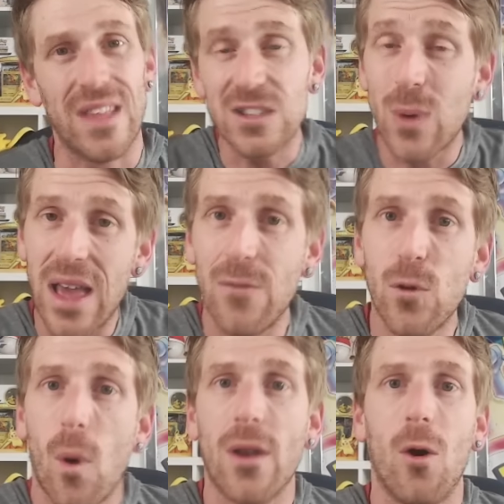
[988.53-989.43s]
And that's why if
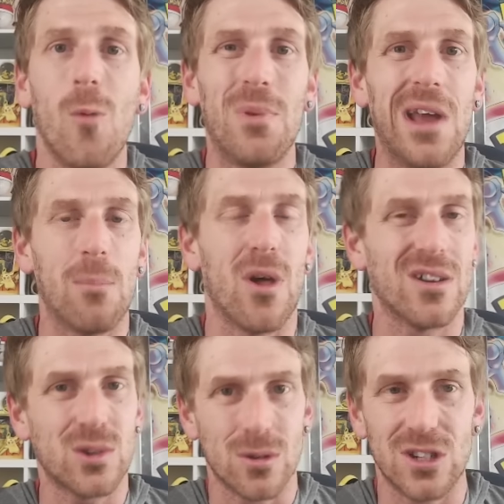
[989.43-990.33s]
you want to open up
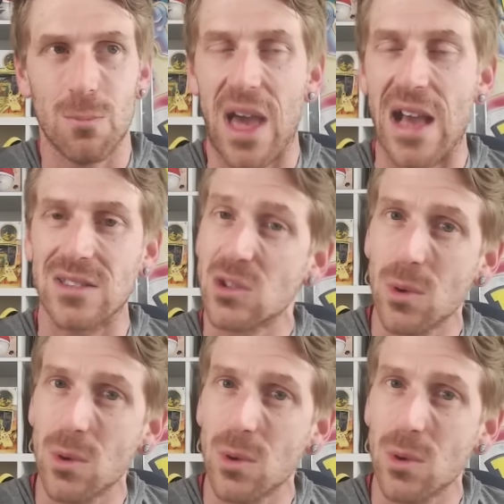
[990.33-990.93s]
Lost Origin packs,